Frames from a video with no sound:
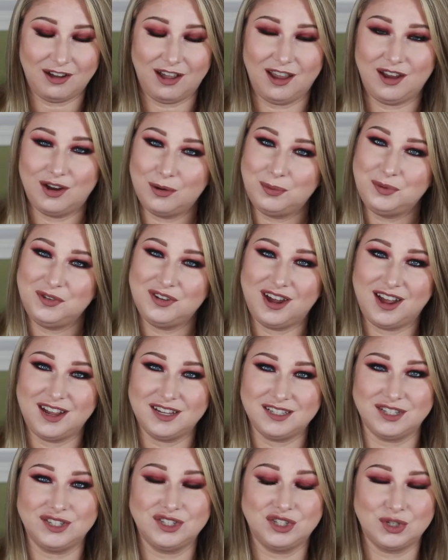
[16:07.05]
I hope you
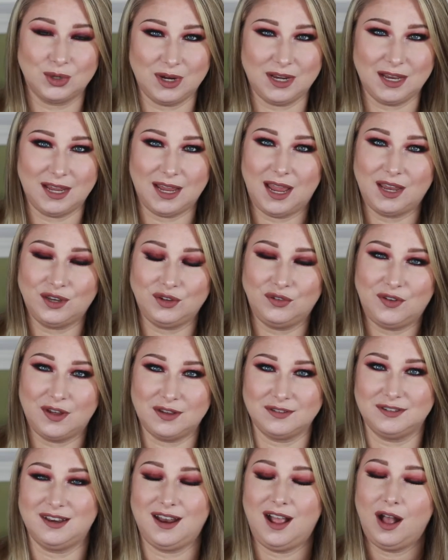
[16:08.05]
guys enjoyed it and you
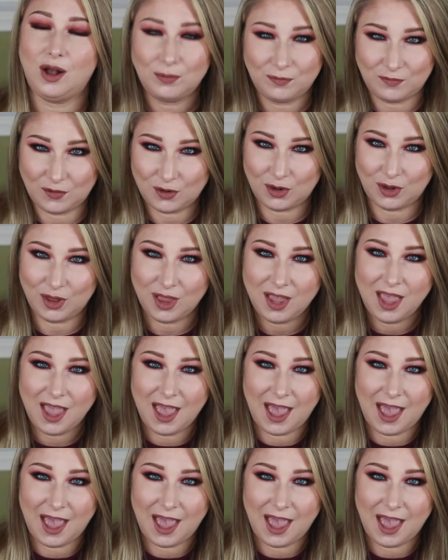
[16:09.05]
found it helpful.